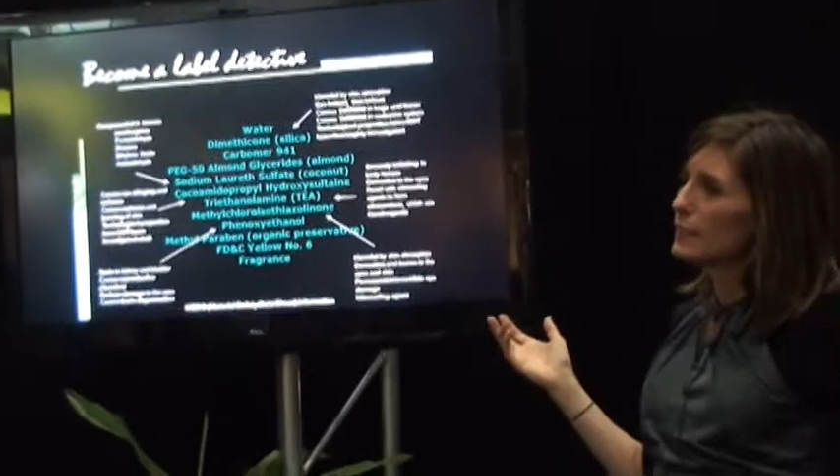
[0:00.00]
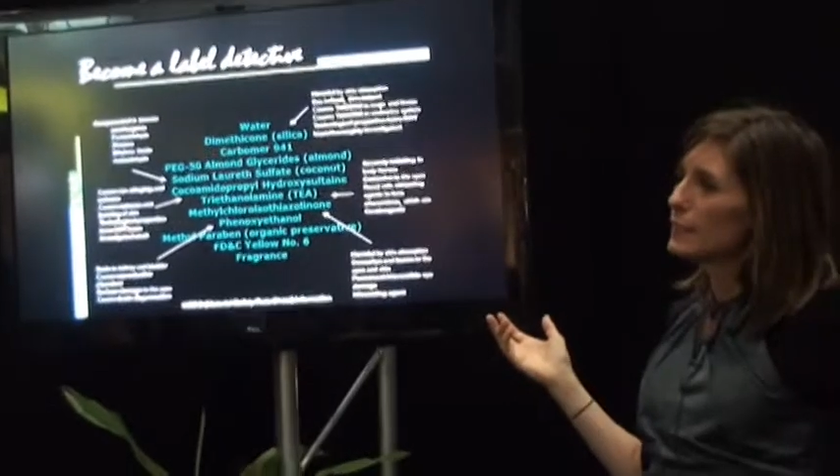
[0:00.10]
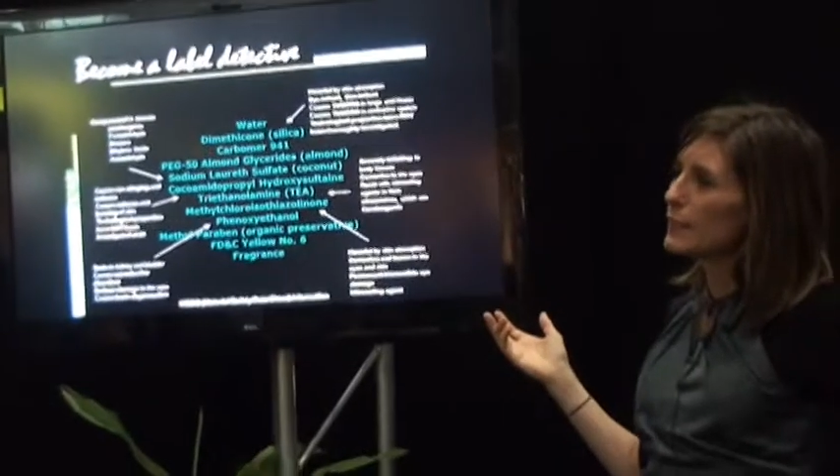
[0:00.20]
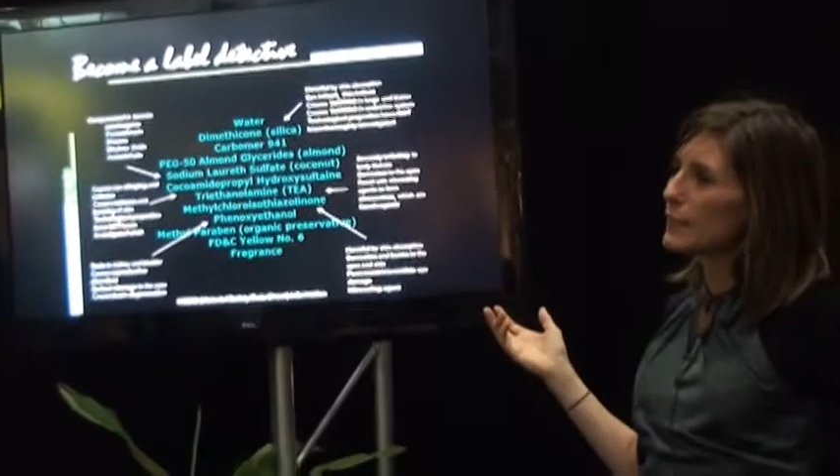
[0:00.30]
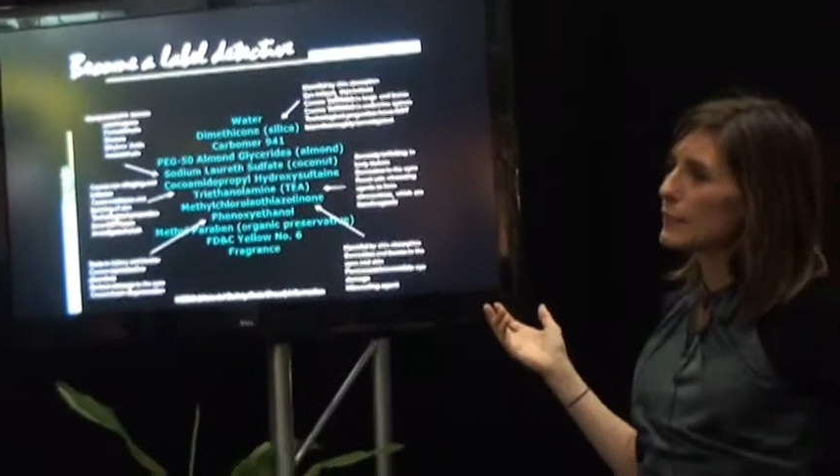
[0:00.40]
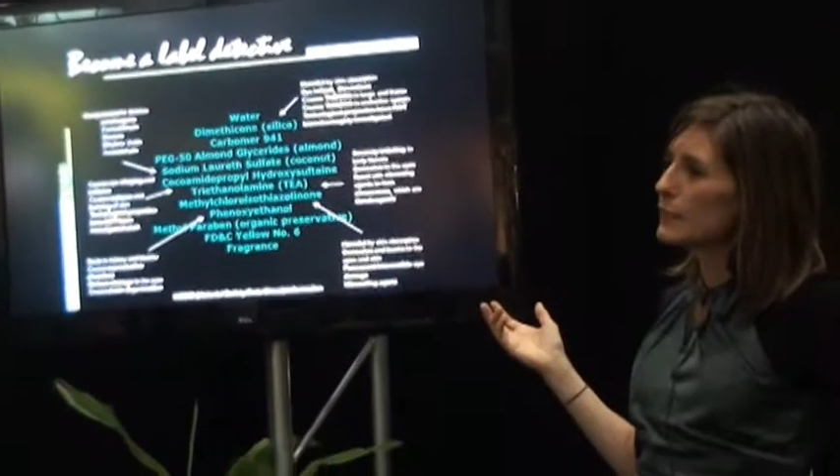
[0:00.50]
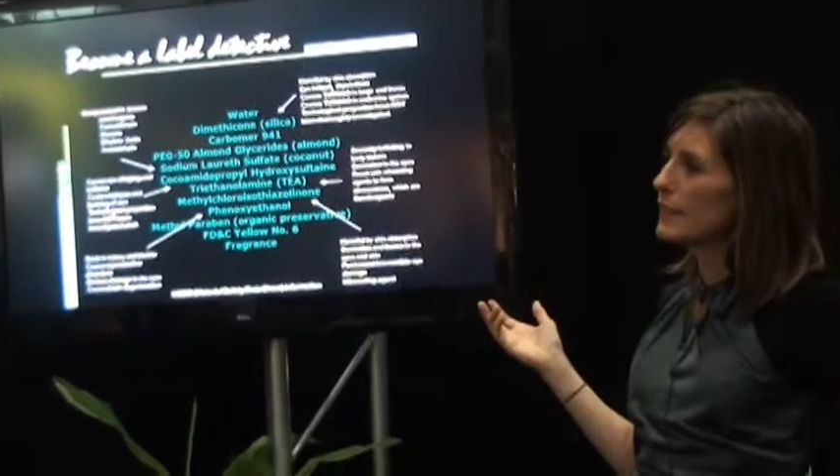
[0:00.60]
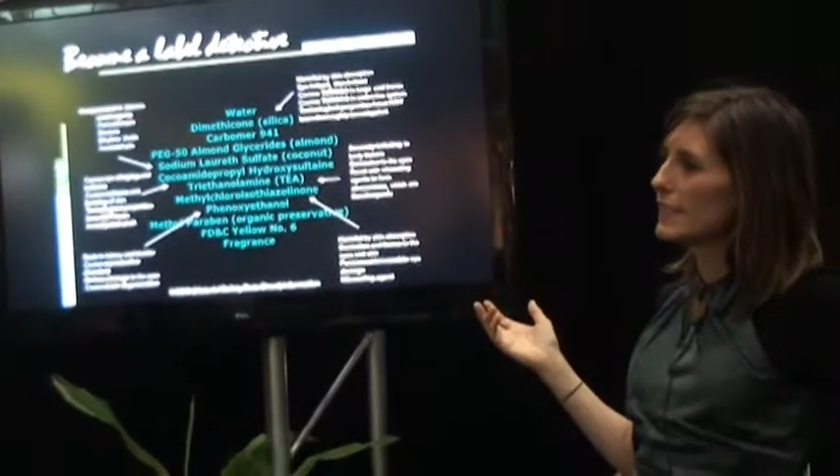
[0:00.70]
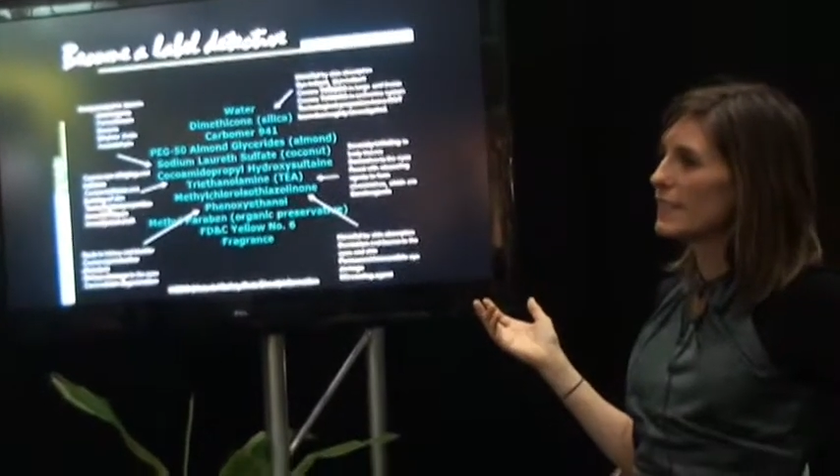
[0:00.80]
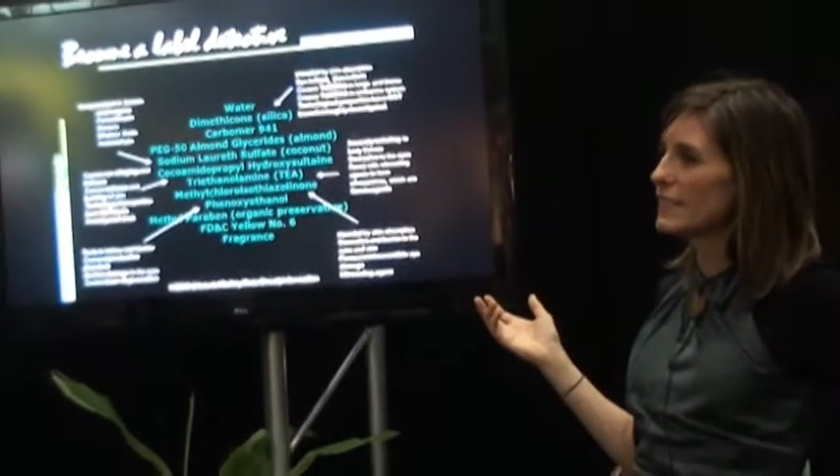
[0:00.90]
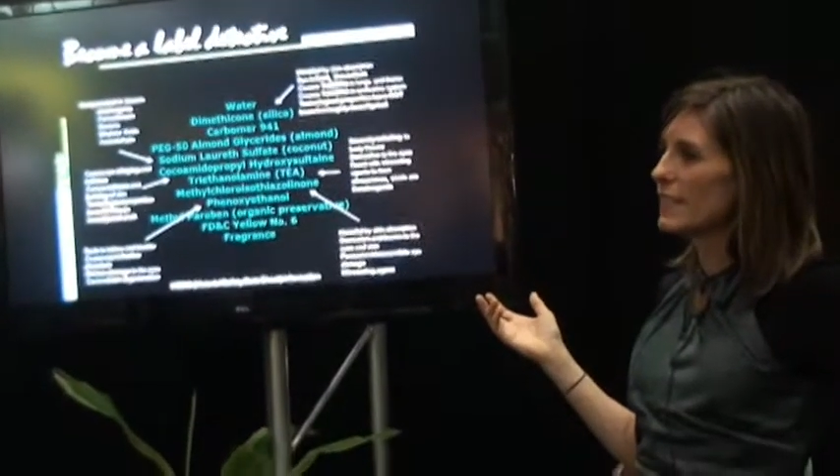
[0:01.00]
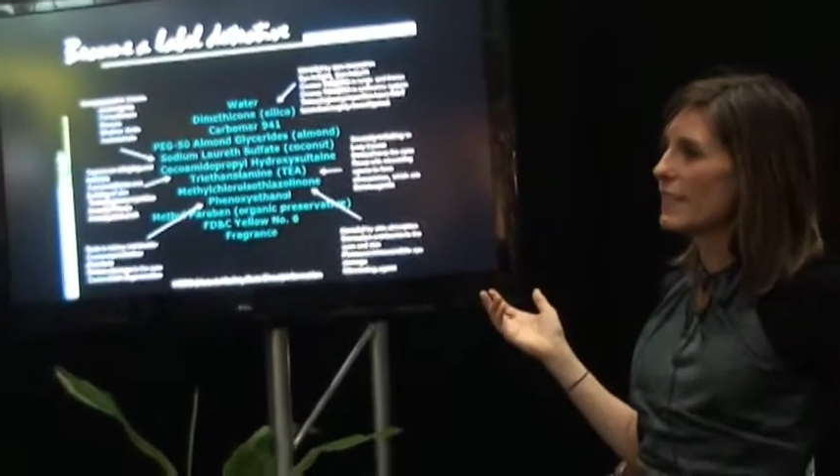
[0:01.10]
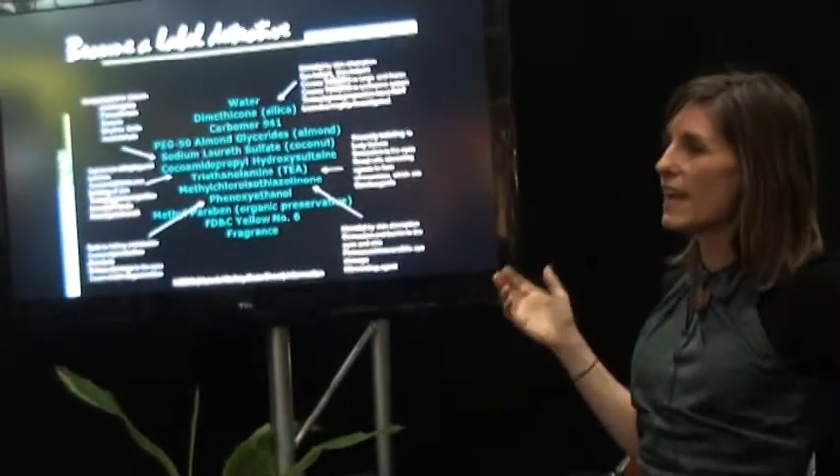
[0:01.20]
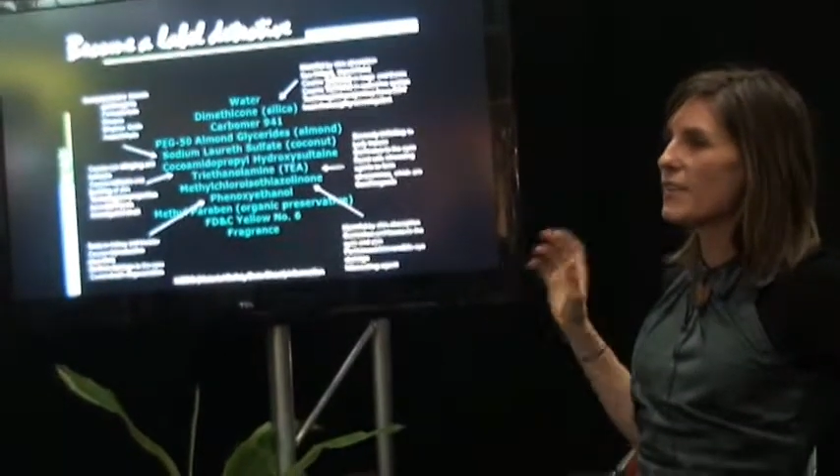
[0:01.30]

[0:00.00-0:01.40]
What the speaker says: you know, ingredients in there.